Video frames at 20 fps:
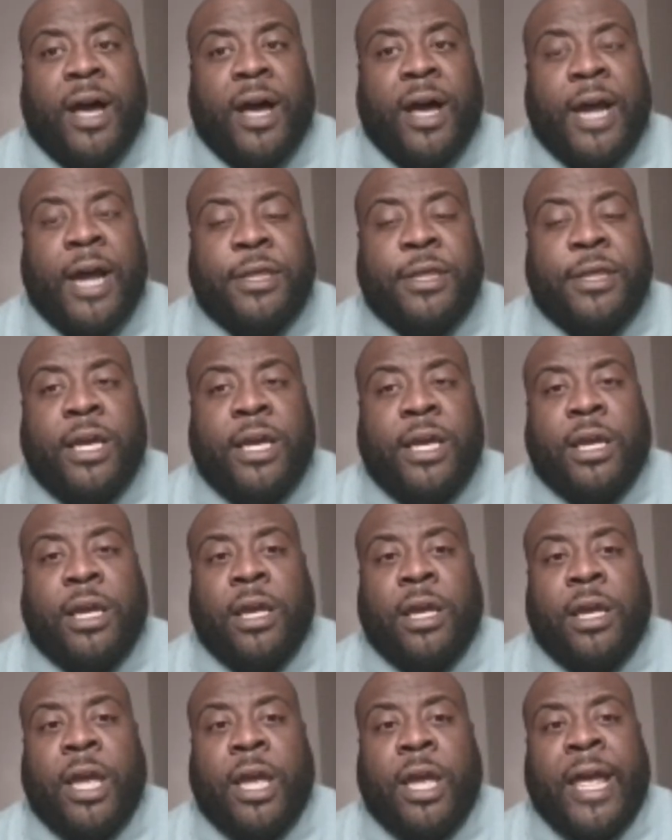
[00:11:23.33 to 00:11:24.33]
I
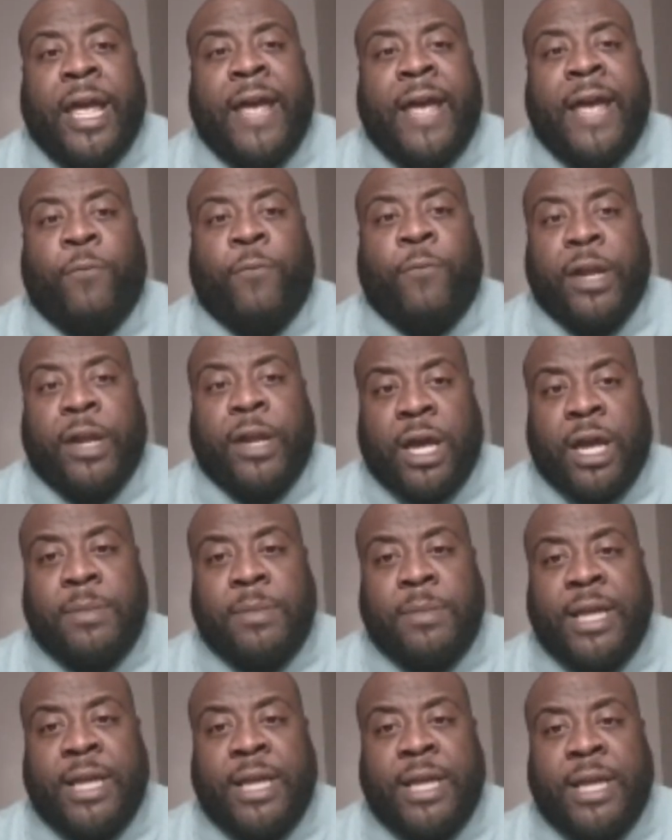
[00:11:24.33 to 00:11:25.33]
think when it
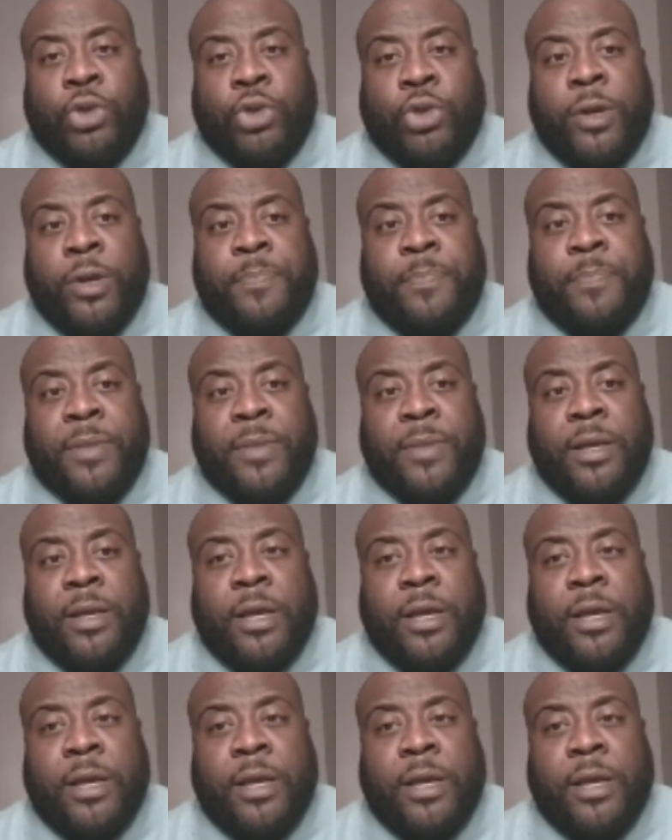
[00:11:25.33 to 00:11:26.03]
comes down to it,